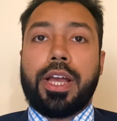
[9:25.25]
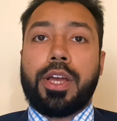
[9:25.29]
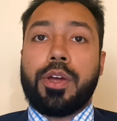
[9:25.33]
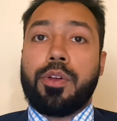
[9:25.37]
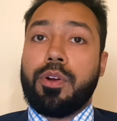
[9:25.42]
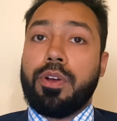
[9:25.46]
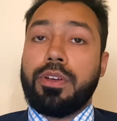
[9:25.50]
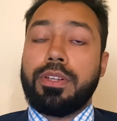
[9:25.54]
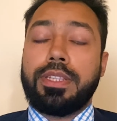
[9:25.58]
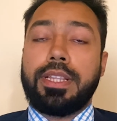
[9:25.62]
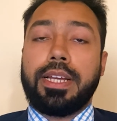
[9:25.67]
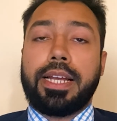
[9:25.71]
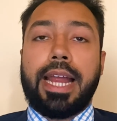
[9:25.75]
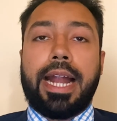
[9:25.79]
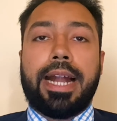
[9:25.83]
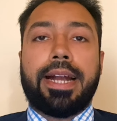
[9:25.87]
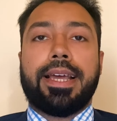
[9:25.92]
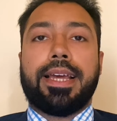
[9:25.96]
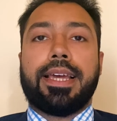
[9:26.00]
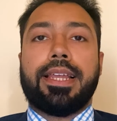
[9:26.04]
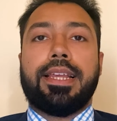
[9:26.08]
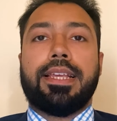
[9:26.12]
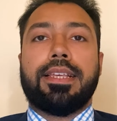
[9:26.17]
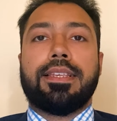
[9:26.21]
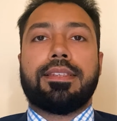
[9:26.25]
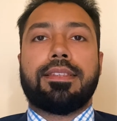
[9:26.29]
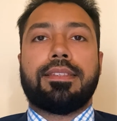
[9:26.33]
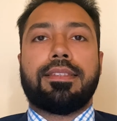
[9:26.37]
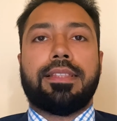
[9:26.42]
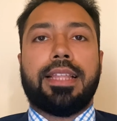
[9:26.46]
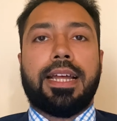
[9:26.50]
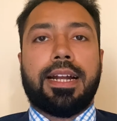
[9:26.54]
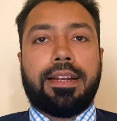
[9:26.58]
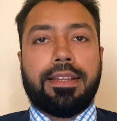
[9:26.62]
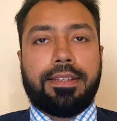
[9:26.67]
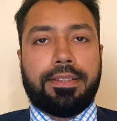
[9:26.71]
across the categories,
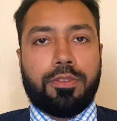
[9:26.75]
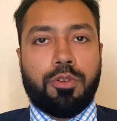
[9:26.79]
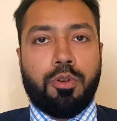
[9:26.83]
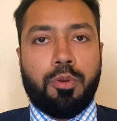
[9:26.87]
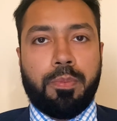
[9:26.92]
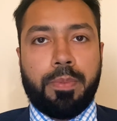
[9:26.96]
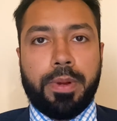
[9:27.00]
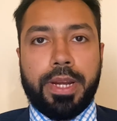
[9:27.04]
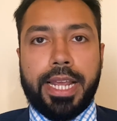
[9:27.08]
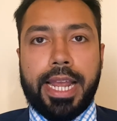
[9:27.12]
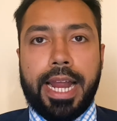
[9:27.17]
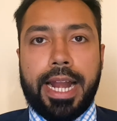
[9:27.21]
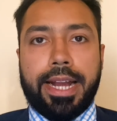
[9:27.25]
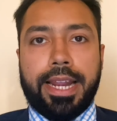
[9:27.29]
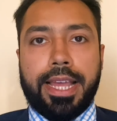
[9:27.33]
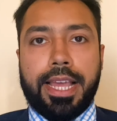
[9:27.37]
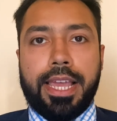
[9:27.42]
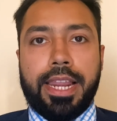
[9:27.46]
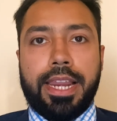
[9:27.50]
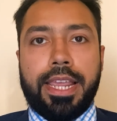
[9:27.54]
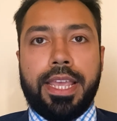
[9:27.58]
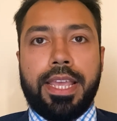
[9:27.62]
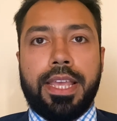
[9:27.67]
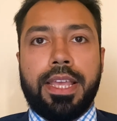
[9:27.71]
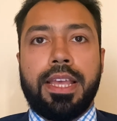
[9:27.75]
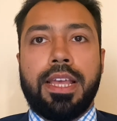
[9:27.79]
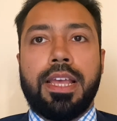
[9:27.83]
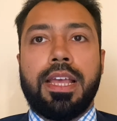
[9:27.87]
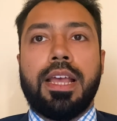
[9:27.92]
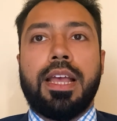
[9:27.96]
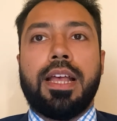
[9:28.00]
that is open category,